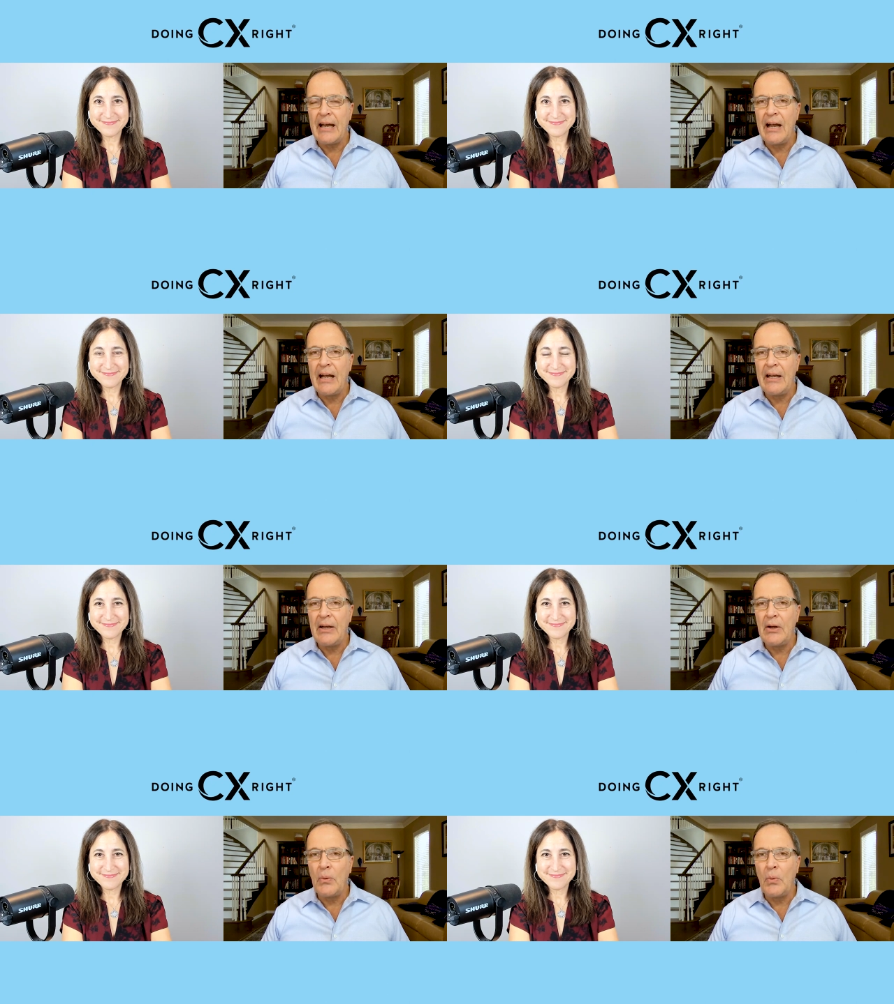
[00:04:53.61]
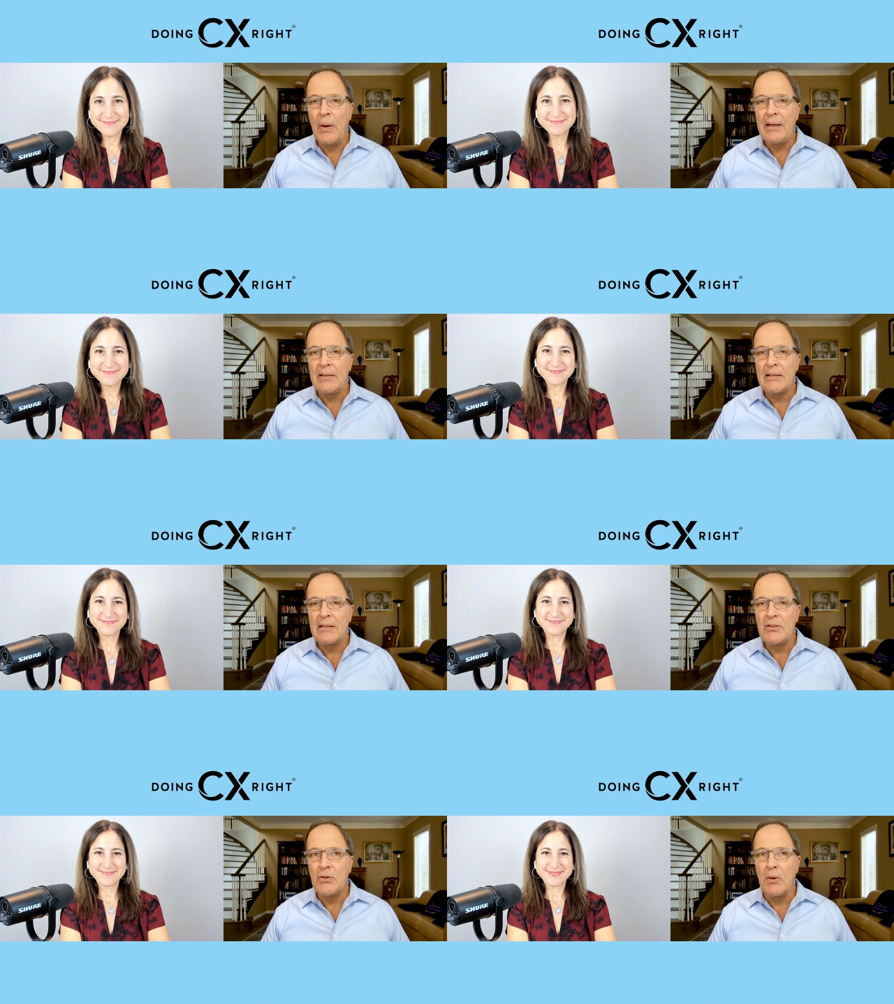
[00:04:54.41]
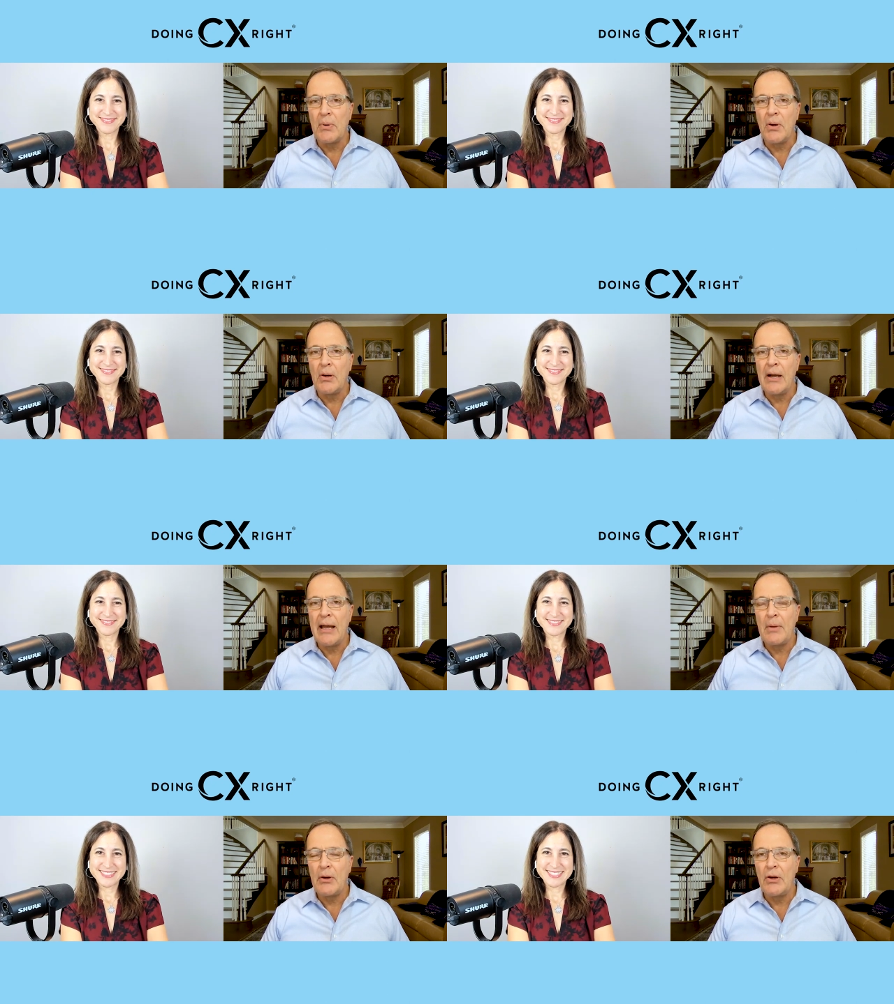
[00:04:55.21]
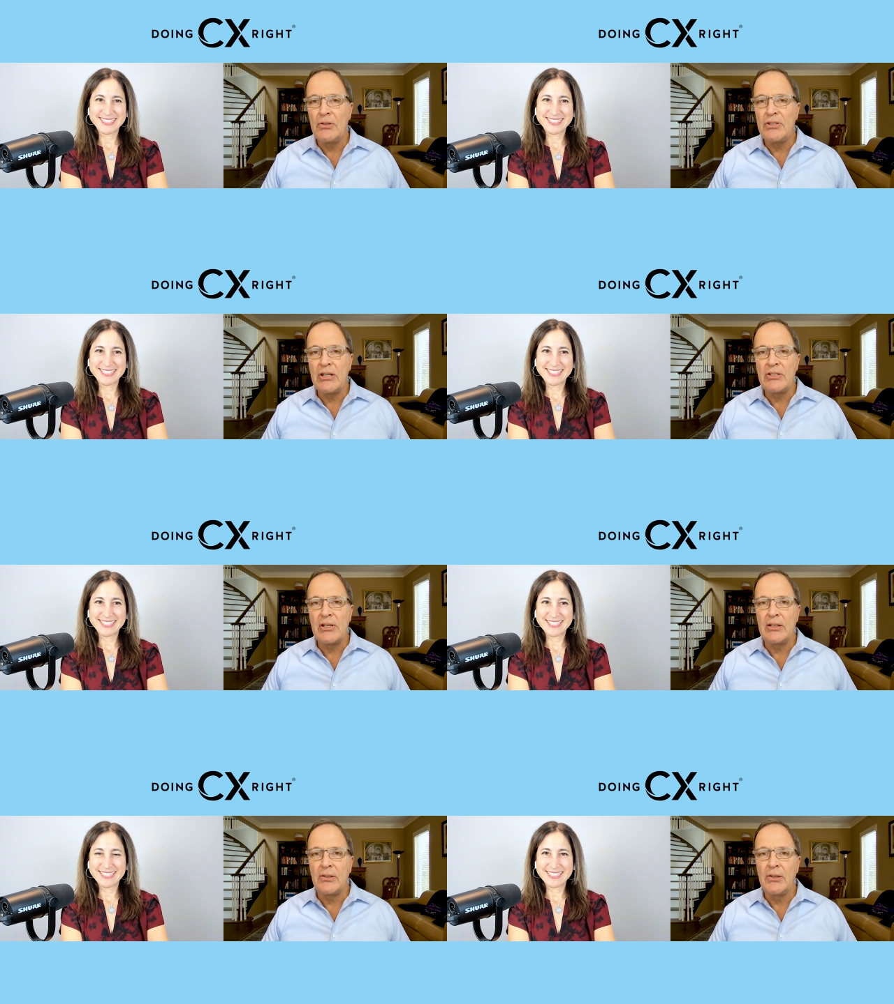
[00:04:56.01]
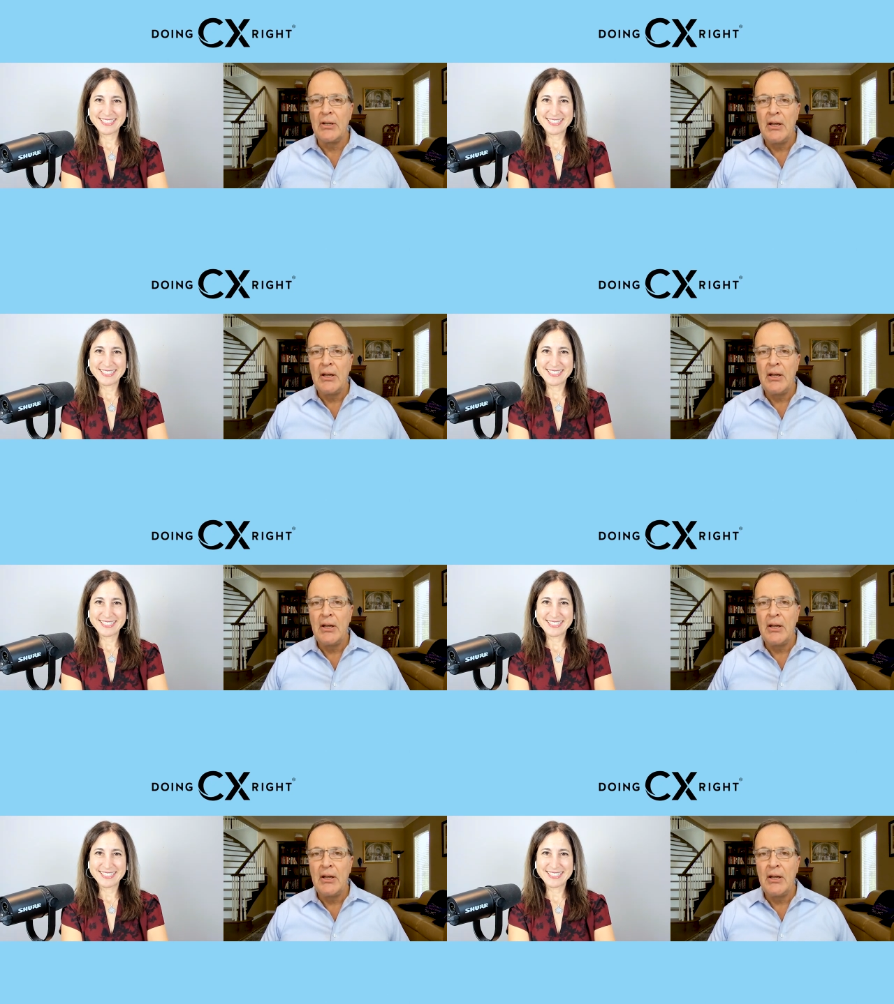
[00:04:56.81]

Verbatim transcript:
Speaker 1: I went to a program, heard Zig Ziglar,